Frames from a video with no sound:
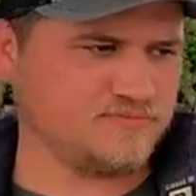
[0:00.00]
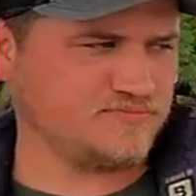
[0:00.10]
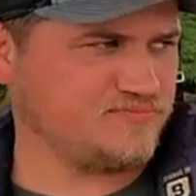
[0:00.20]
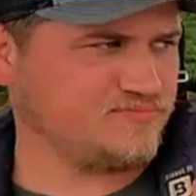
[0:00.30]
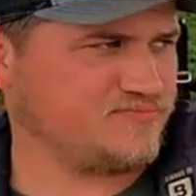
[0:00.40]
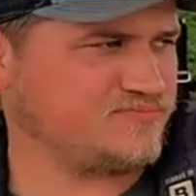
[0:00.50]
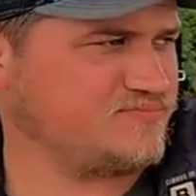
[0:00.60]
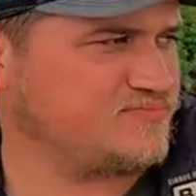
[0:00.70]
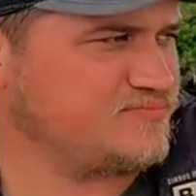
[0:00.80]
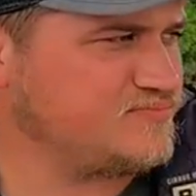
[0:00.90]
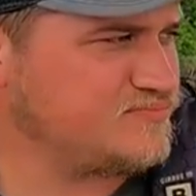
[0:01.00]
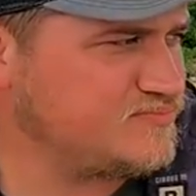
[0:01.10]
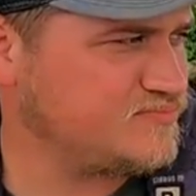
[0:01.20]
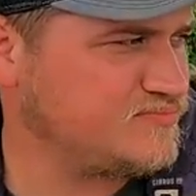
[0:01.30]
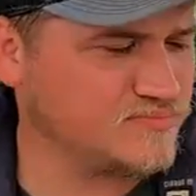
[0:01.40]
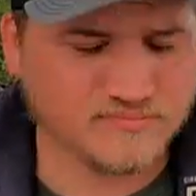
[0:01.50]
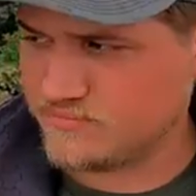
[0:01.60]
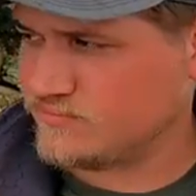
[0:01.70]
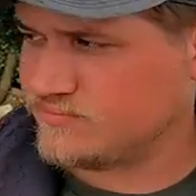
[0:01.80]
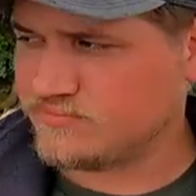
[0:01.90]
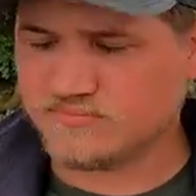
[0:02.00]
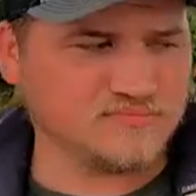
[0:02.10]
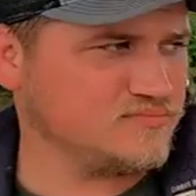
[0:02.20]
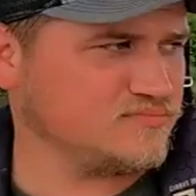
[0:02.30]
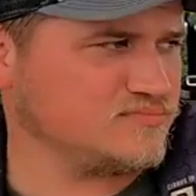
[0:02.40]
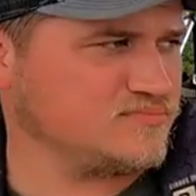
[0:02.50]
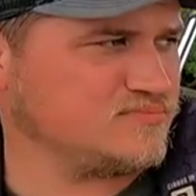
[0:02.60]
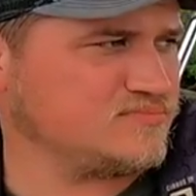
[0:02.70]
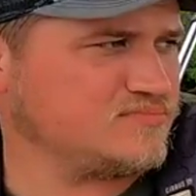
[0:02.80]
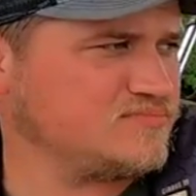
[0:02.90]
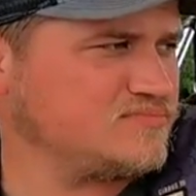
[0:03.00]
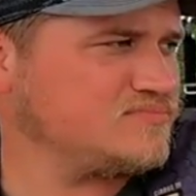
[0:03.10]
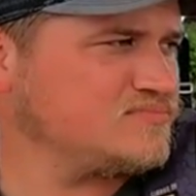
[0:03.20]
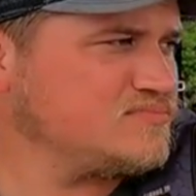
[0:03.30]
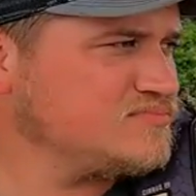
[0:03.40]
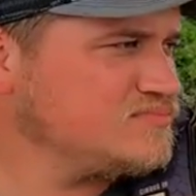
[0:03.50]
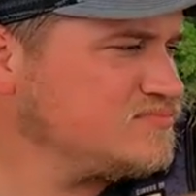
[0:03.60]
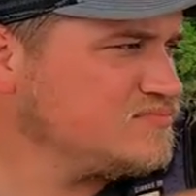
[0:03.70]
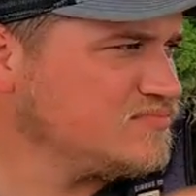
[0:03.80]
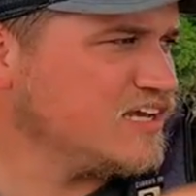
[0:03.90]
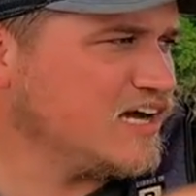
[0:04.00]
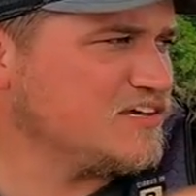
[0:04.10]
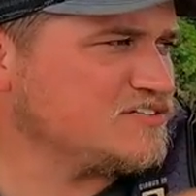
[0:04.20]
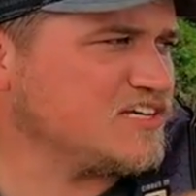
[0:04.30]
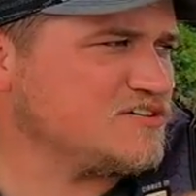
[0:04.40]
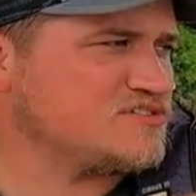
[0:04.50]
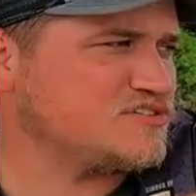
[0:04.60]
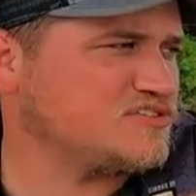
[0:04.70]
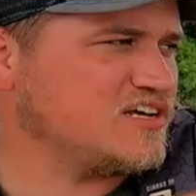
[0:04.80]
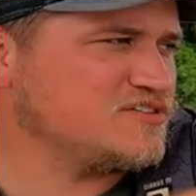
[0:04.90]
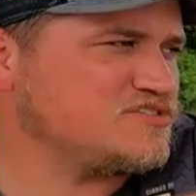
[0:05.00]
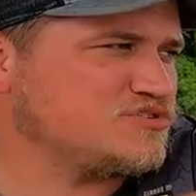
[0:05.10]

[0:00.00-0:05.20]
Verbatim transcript: a uh, Ford. It's either a Ford Taurus. You know what I'm talking about? But I think I they call them escorts to, now.